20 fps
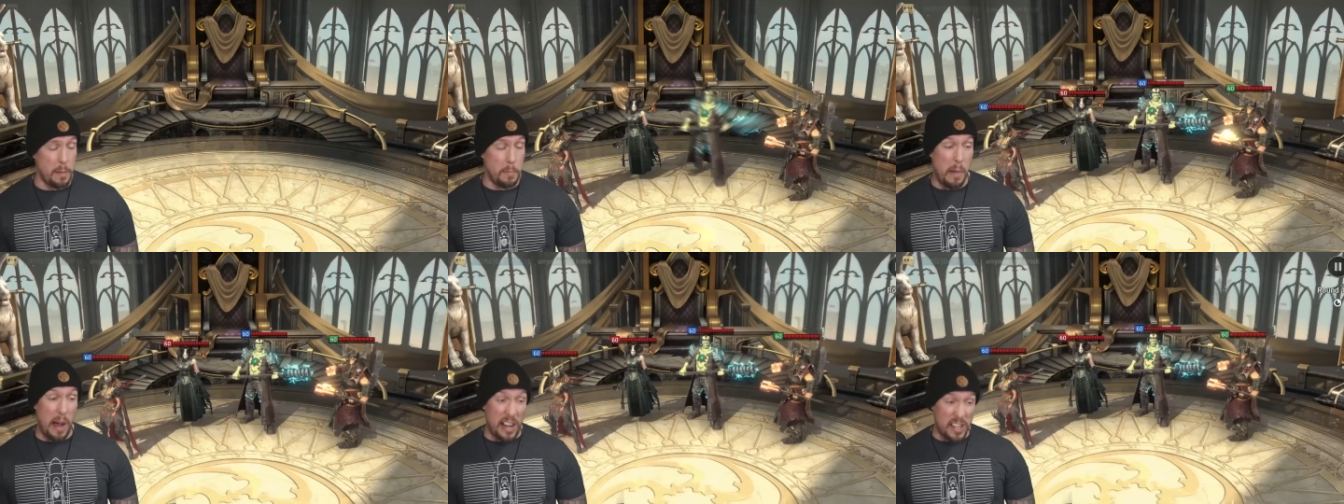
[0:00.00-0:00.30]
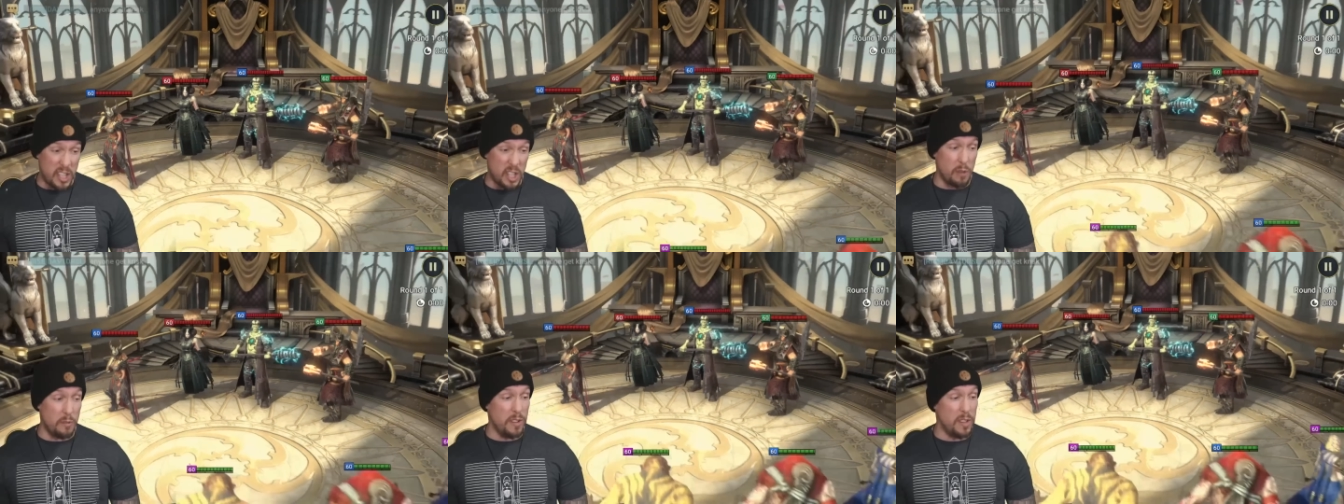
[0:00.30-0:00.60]

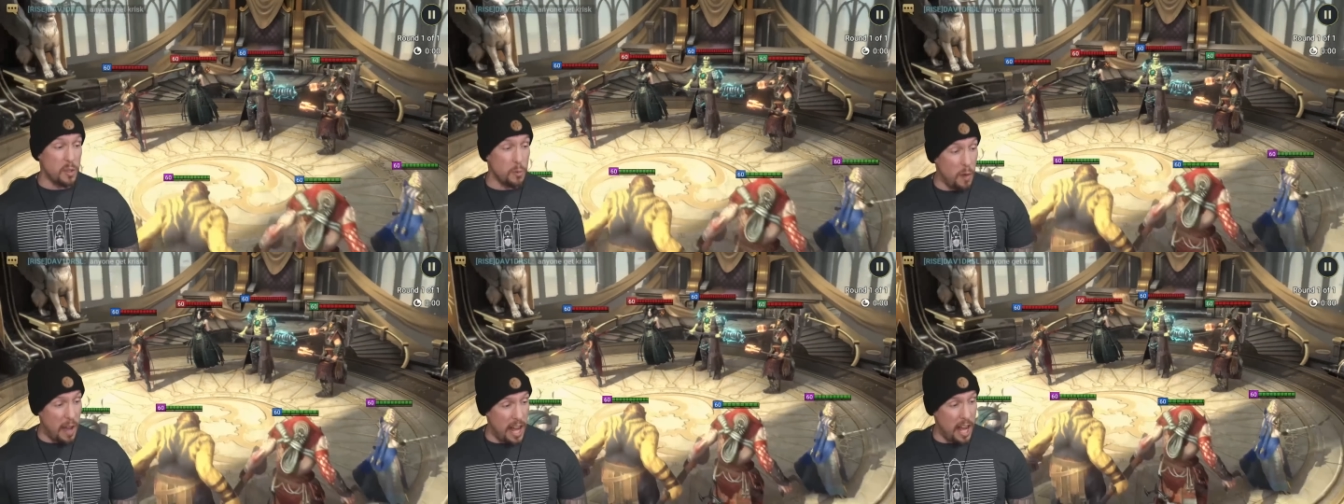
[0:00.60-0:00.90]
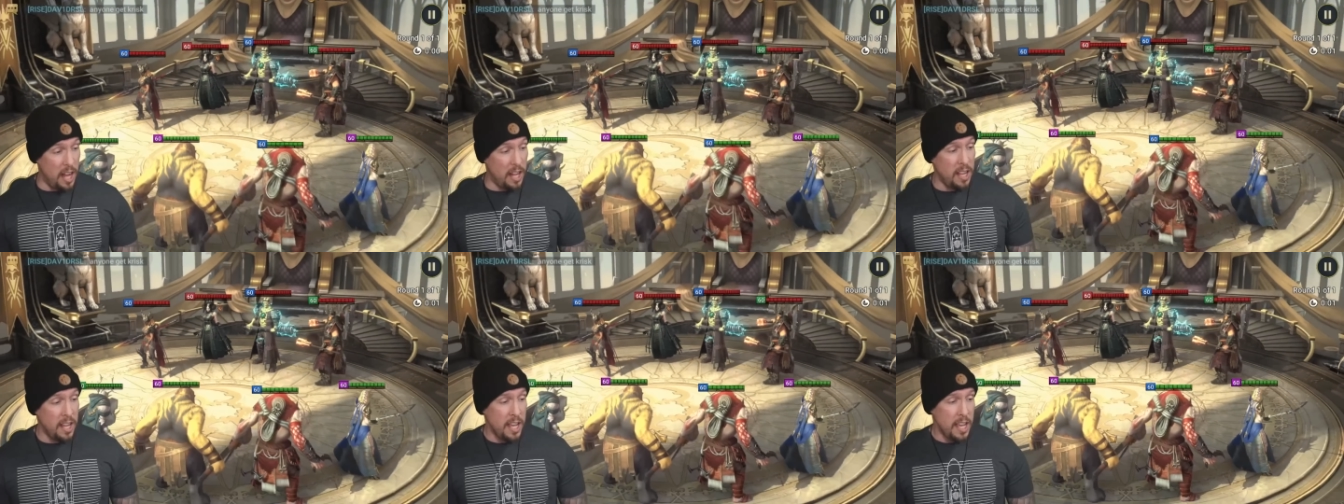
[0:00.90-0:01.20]
Monster as
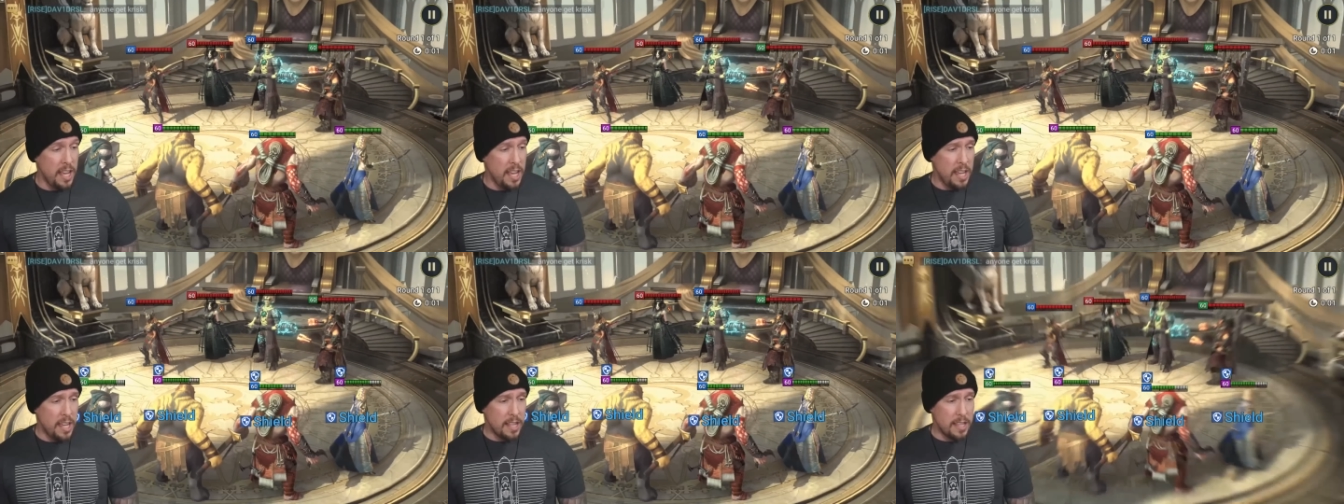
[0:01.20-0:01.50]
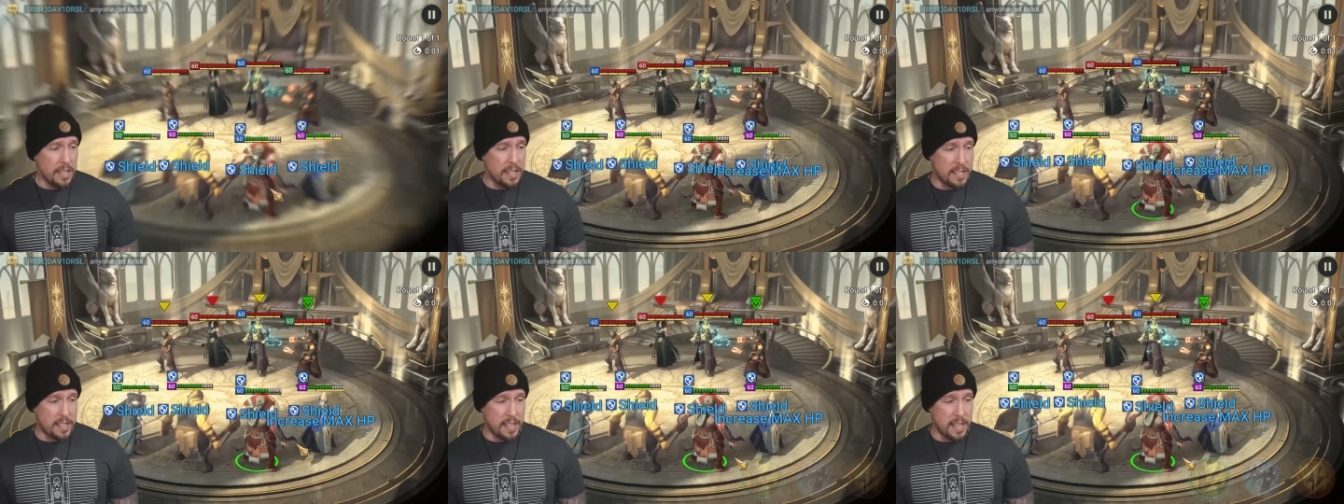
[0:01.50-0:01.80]
well.
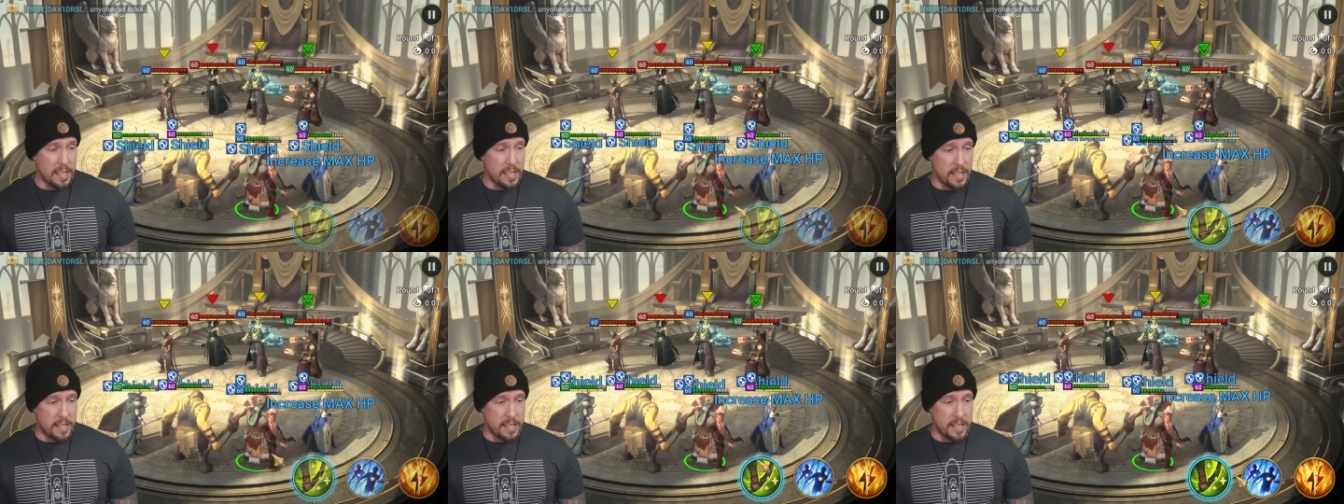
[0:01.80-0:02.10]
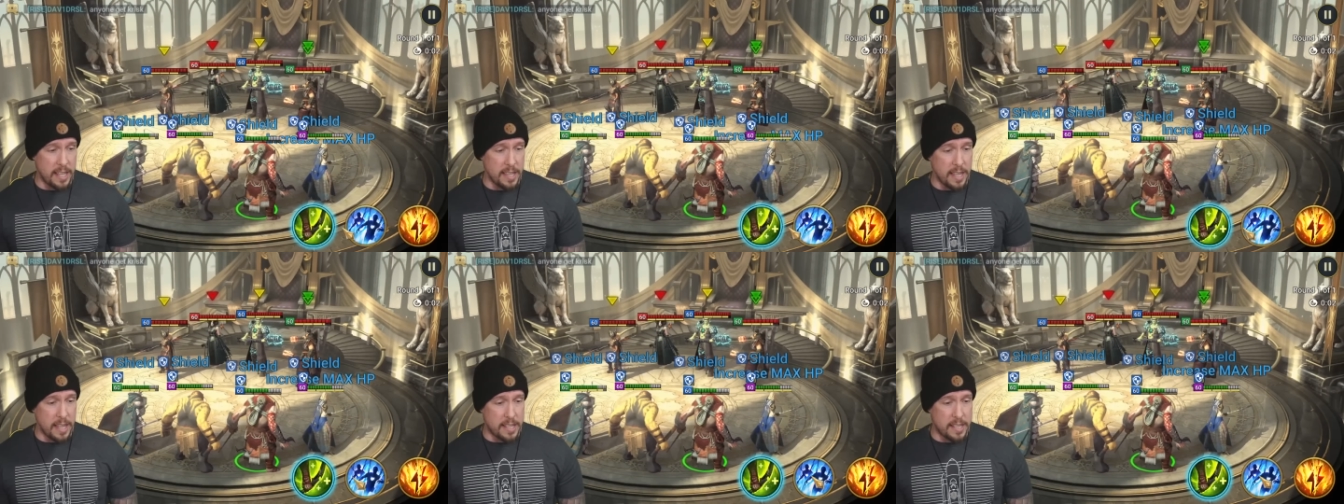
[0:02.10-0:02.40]
Let's
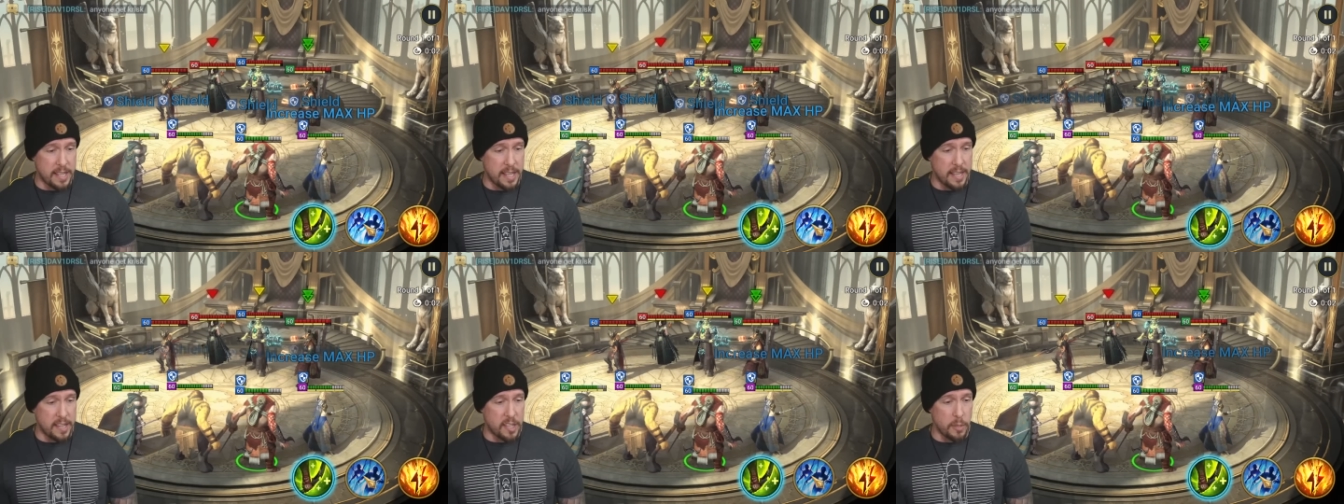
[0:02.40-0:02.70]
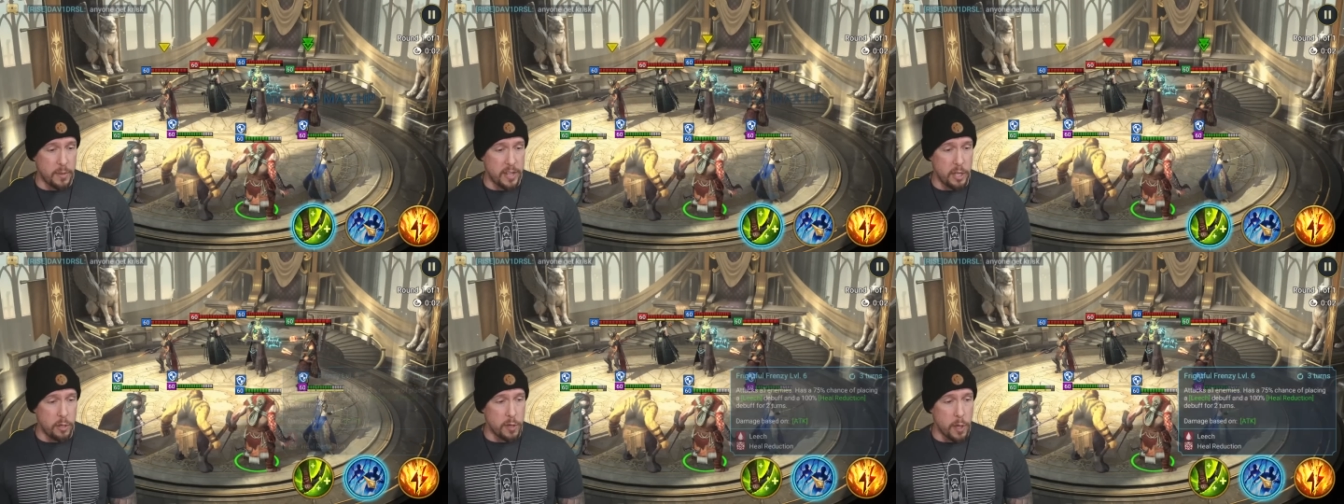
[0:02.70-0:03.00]
see.
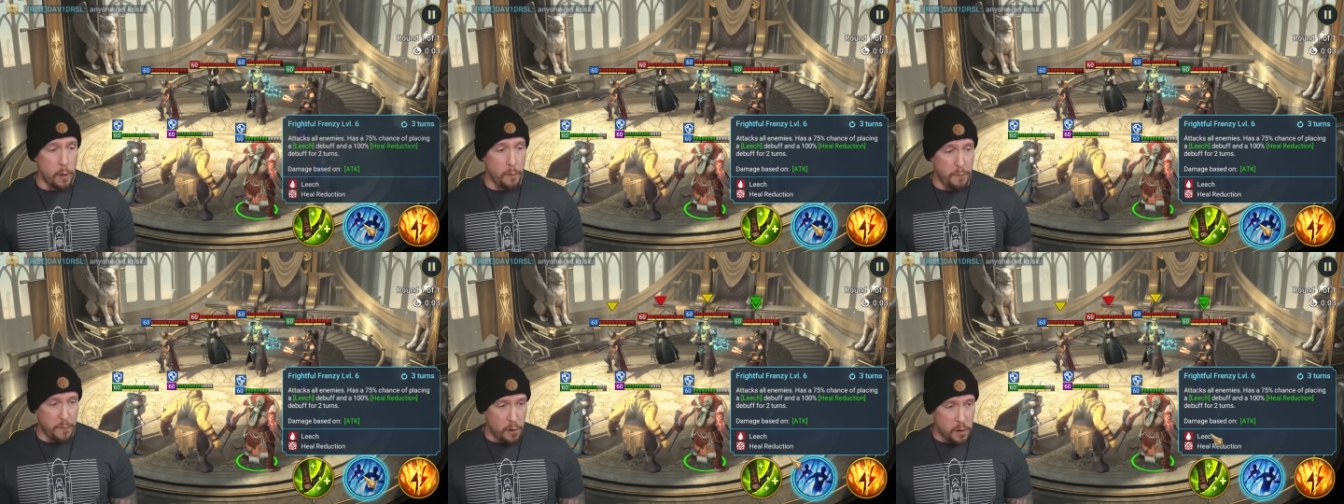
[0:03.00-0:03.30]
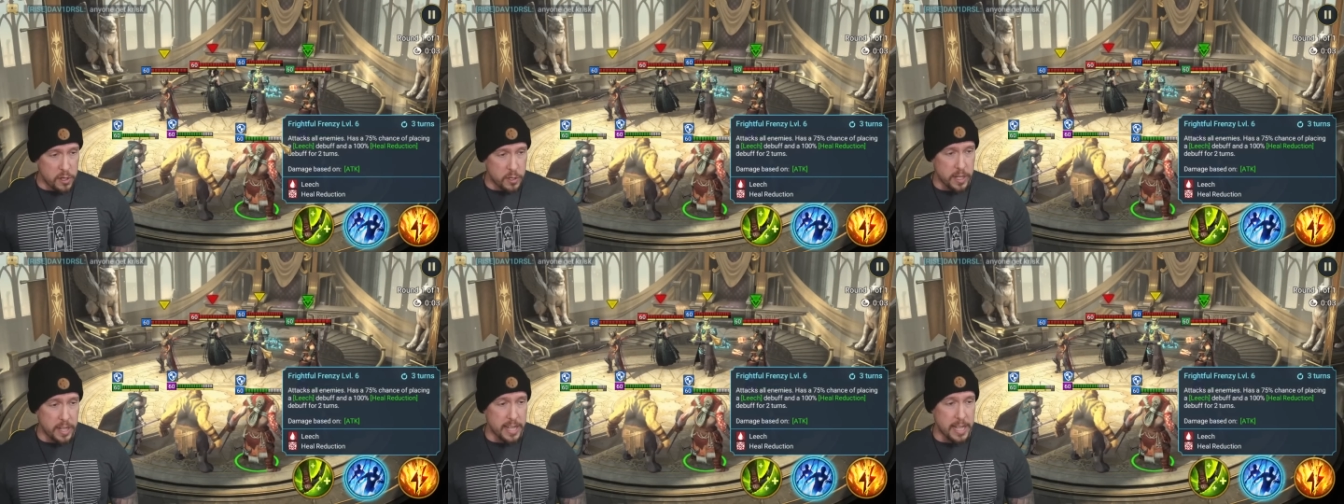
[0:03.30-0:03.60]
So we do go
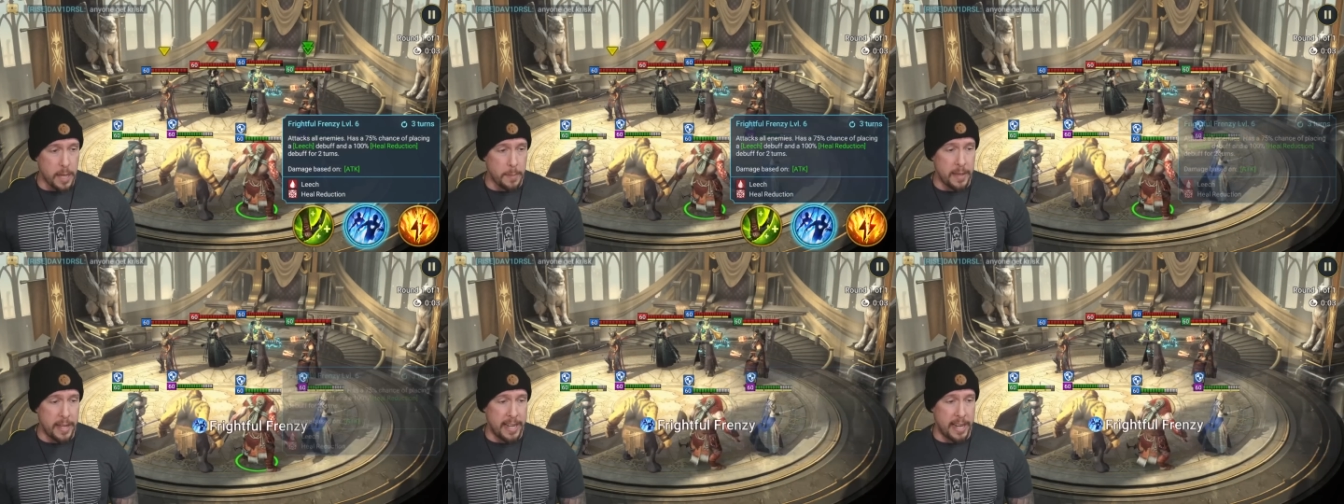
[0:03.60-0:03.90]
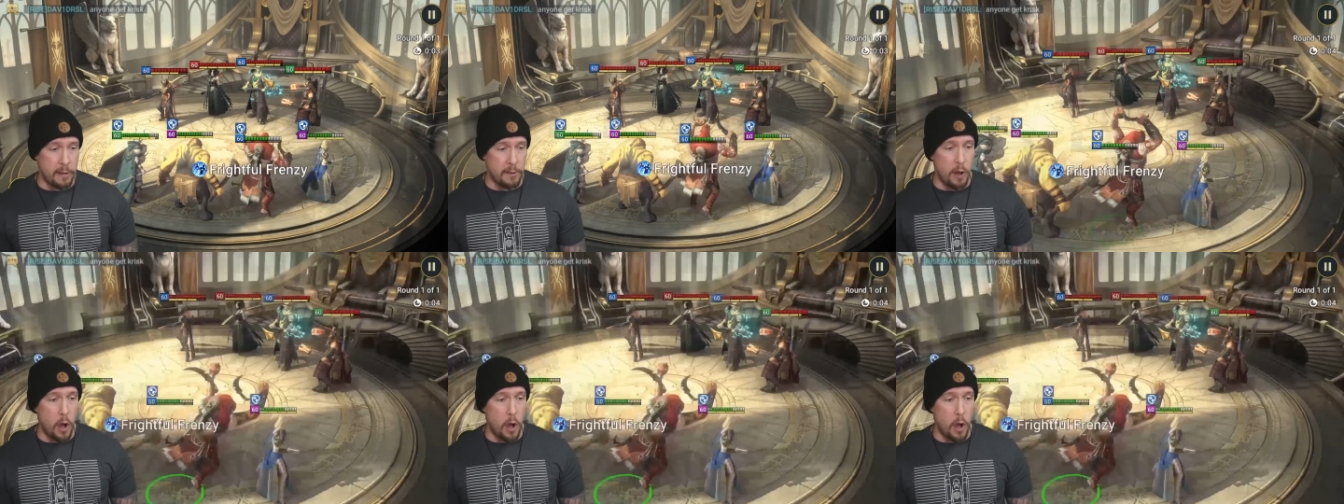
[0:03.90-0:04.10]
first. We're going to come in here and